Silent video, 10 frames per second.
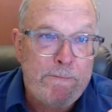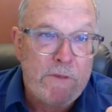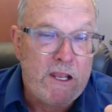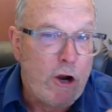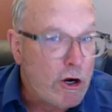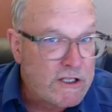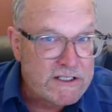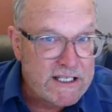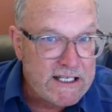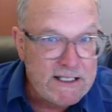in heart
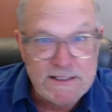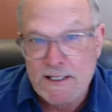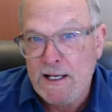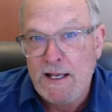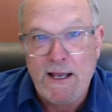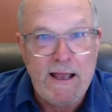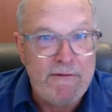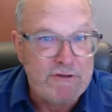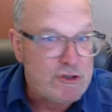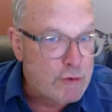disease,
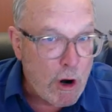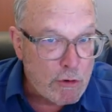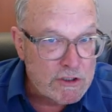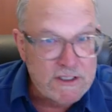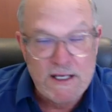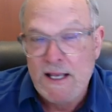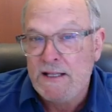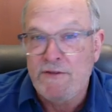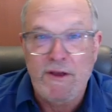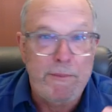having strokes,
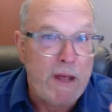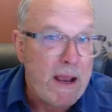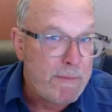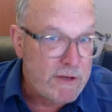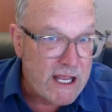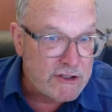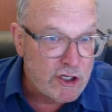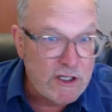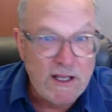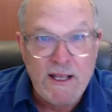developing hypertension,